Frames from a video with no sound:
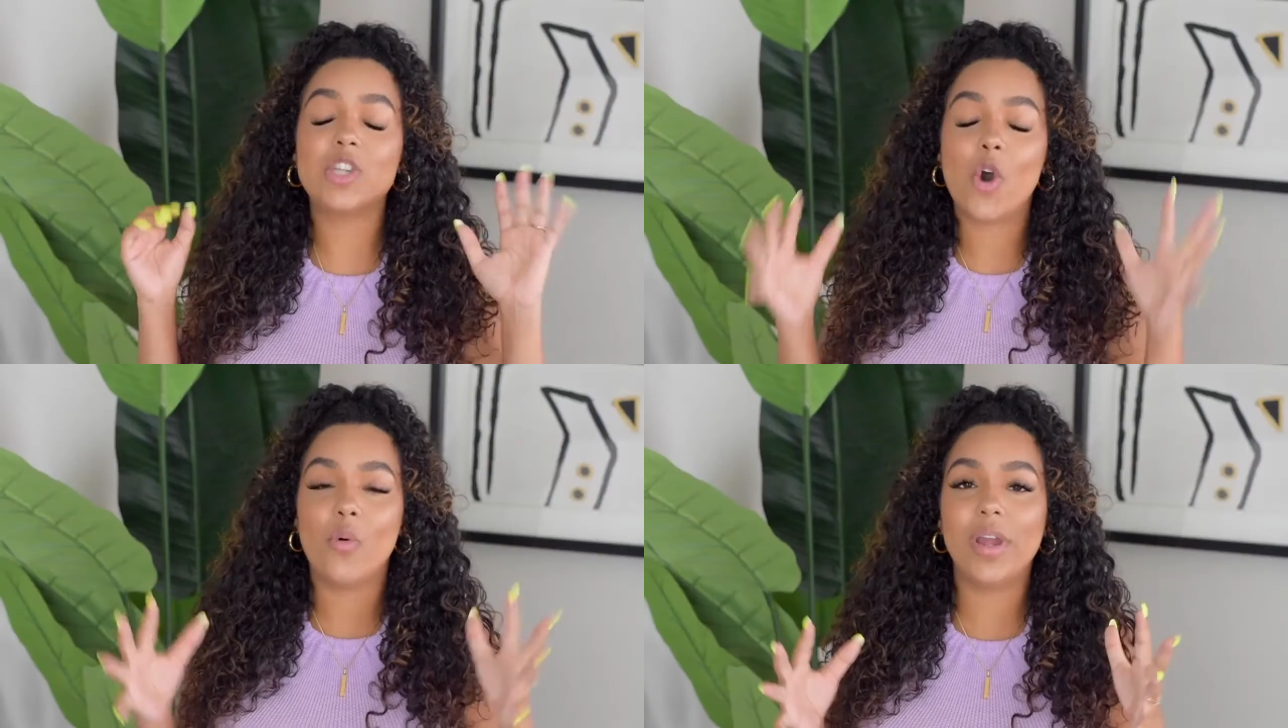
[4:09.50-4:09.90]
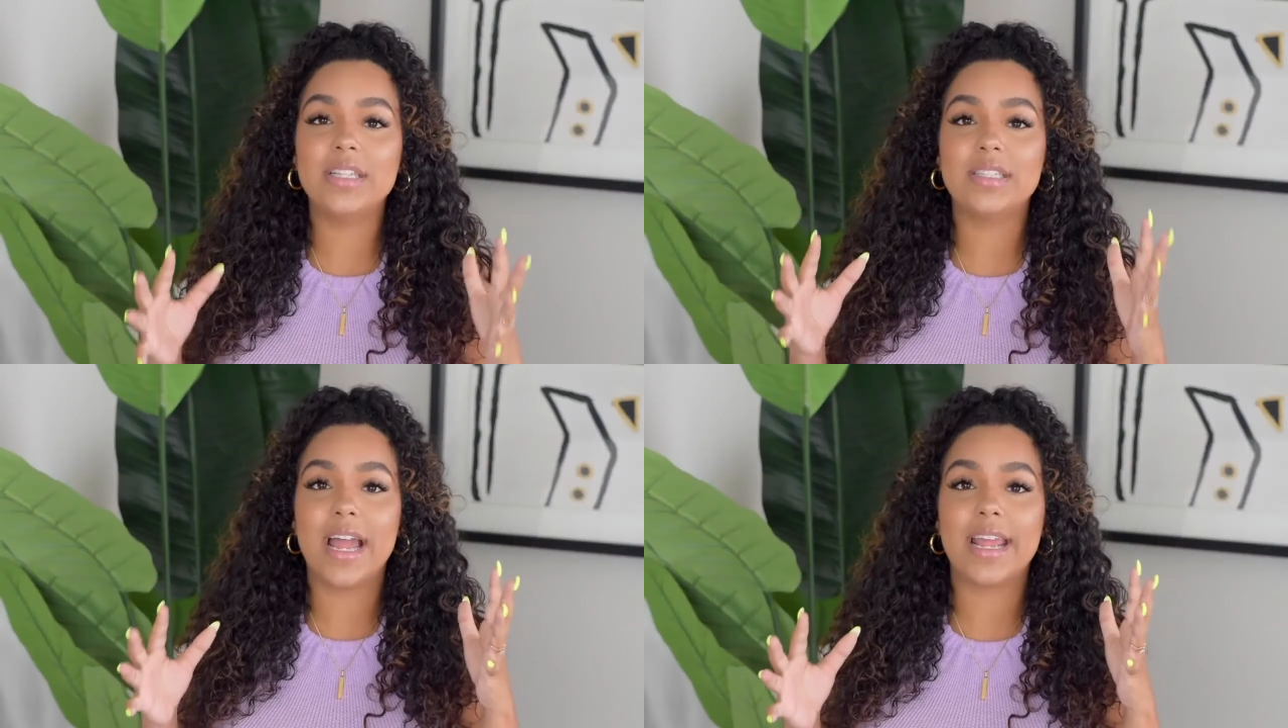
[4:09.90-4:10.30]
It's
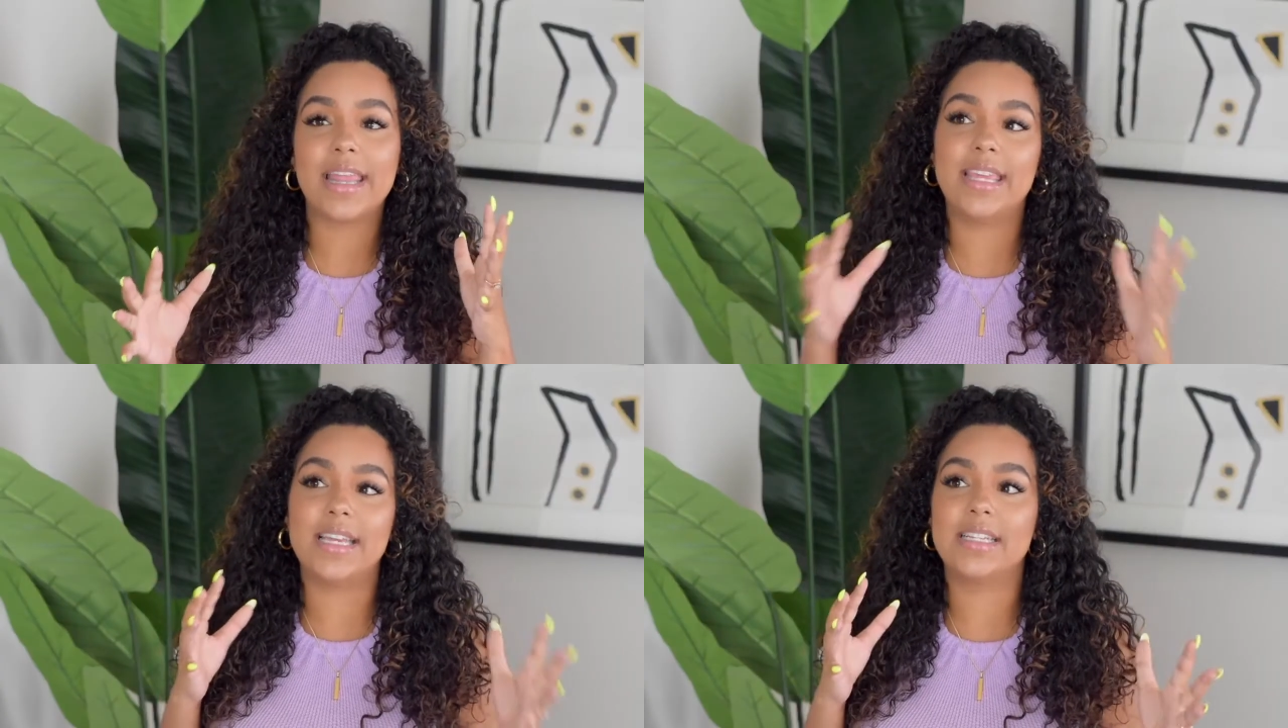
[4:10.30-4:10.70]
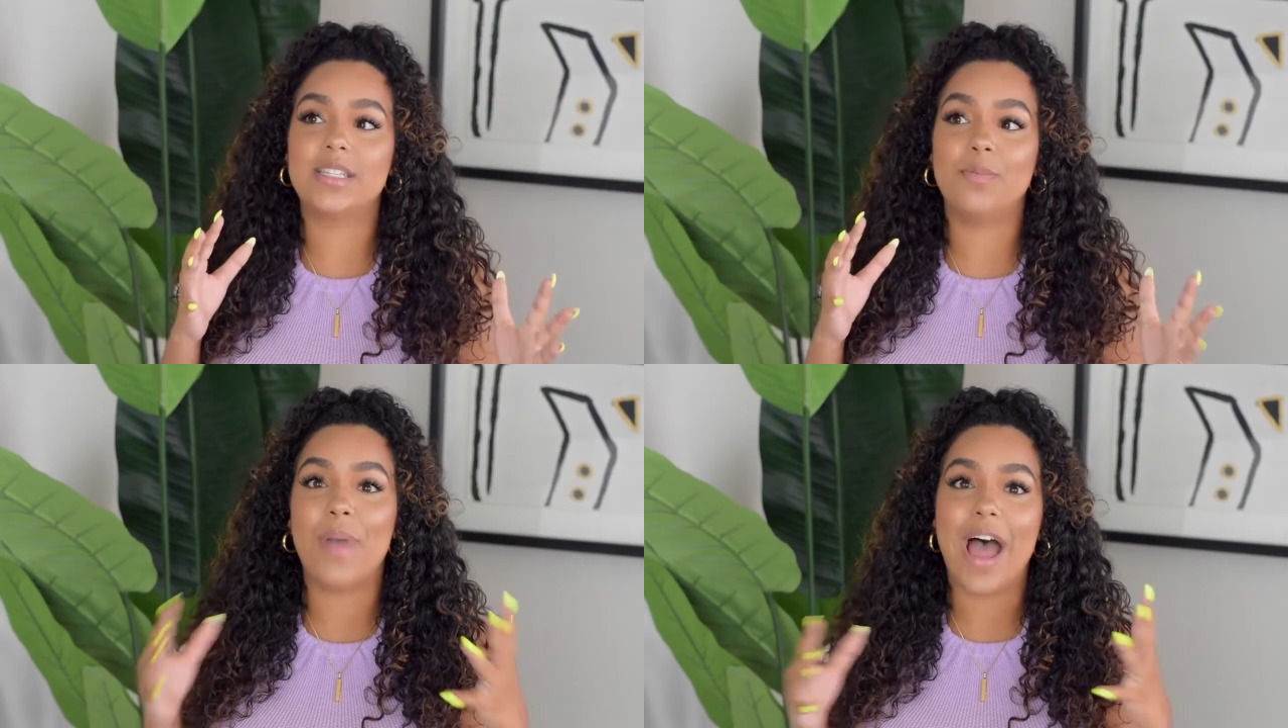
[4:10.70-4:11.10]
always like
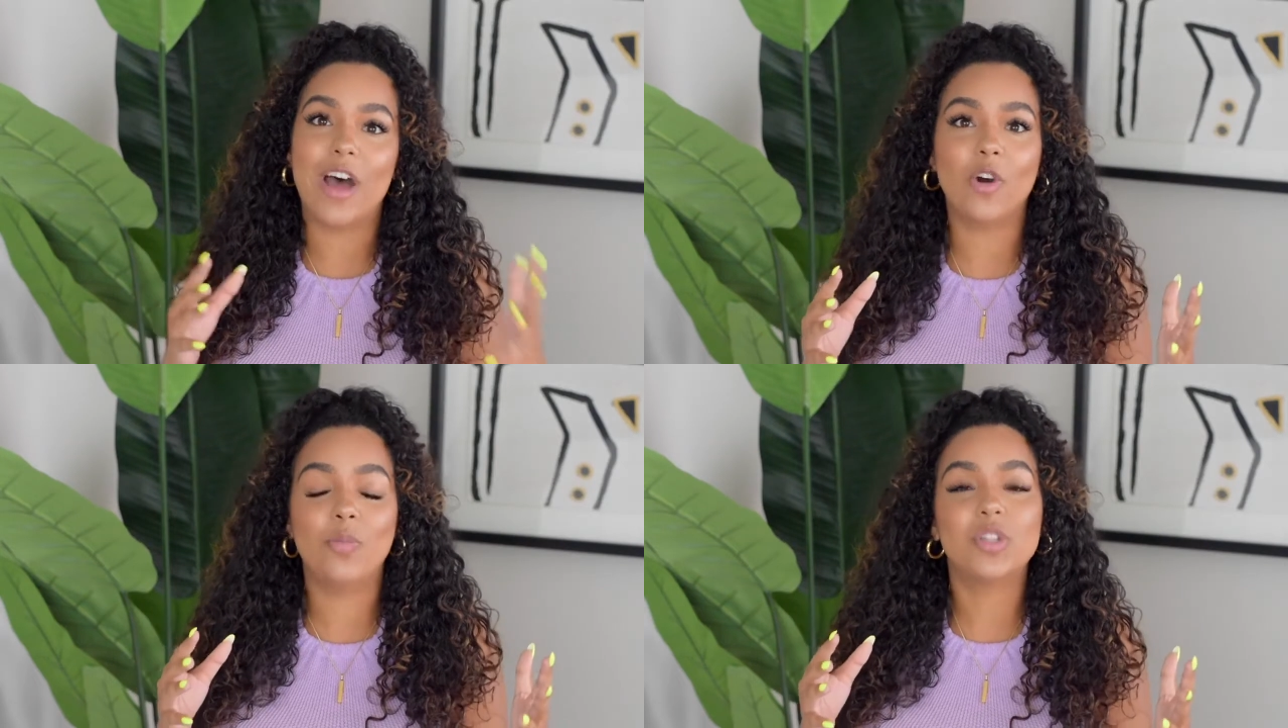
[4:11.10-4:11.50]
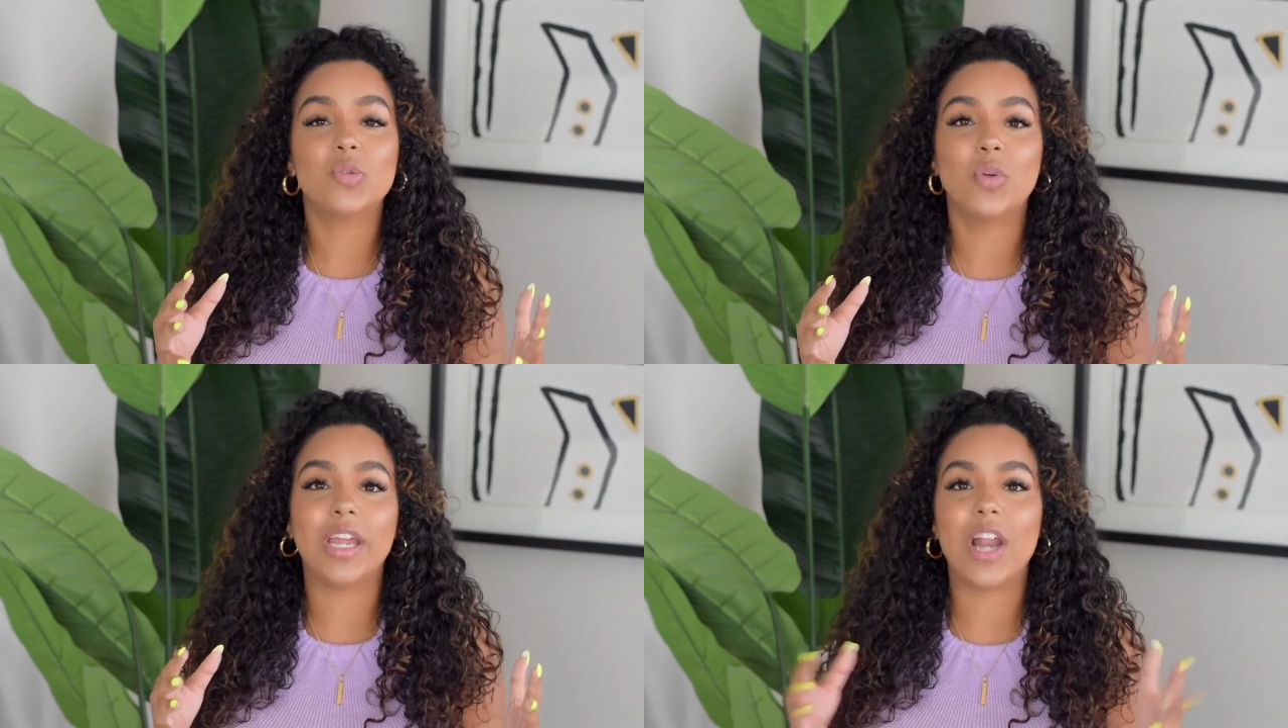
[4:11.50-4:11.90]
this battle
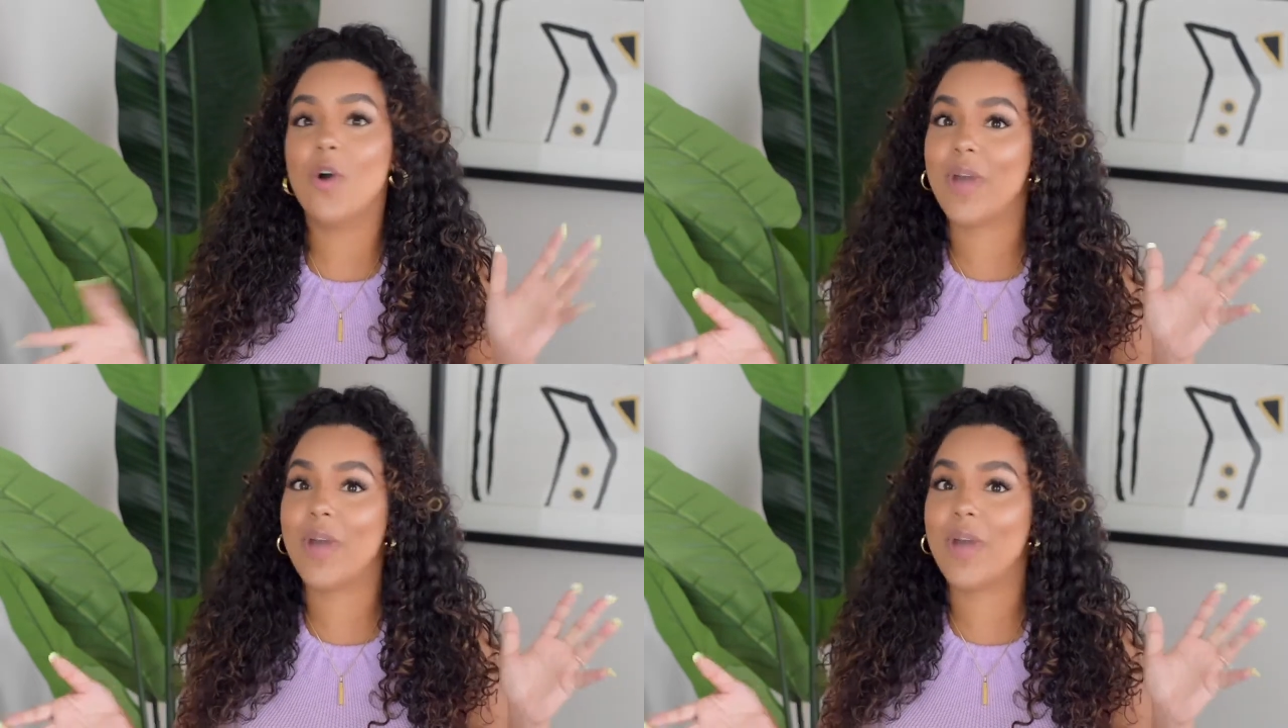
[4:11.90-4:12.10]
between,